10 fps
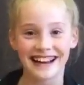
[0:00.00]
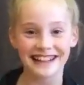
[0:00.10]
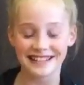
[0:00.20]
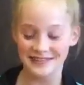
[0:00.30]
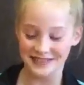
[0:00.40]

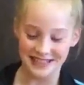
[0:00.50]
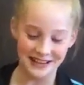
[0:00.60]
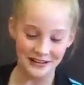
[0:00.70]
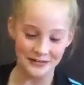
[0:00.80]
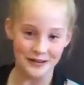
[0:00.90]
I don't even
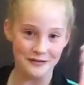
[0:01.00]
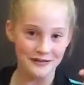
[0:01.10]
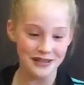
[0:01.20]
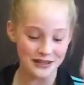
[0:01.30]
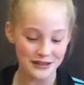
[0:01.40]
know. Well,
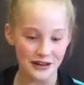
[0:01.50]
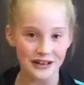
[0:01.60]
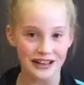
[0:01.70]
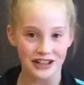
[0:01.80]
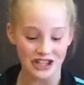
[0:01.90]
we've just got a